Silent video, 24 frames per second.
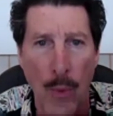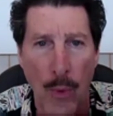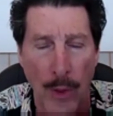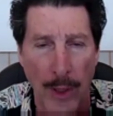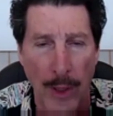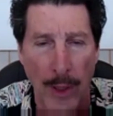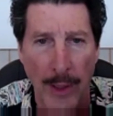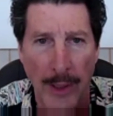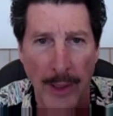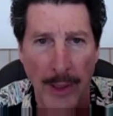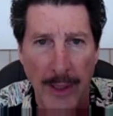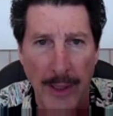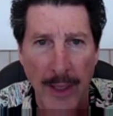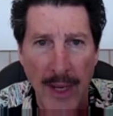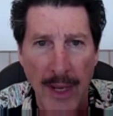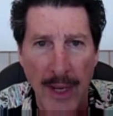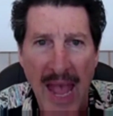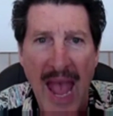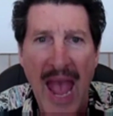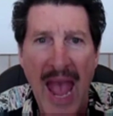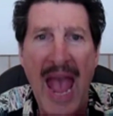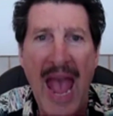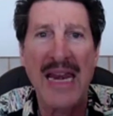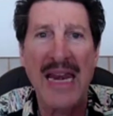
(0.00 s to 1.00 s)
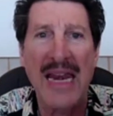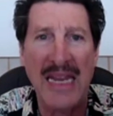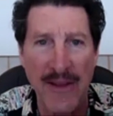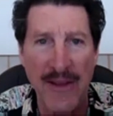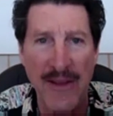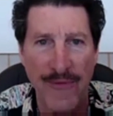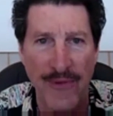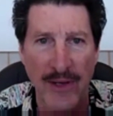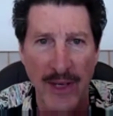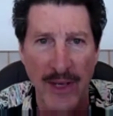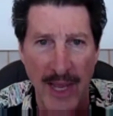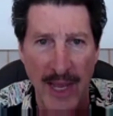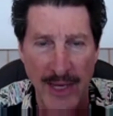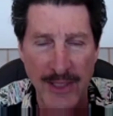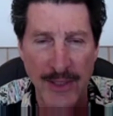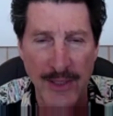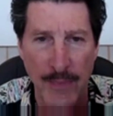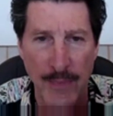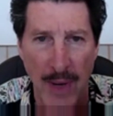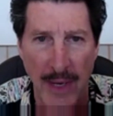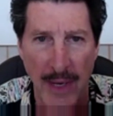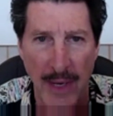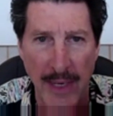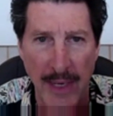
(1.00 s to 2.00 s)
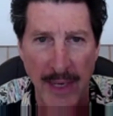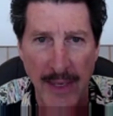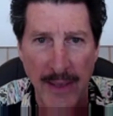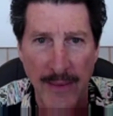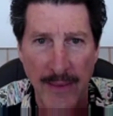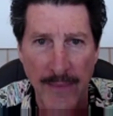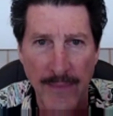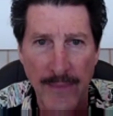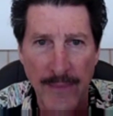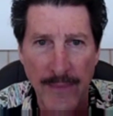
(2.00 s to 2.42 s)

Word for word: work and even less money.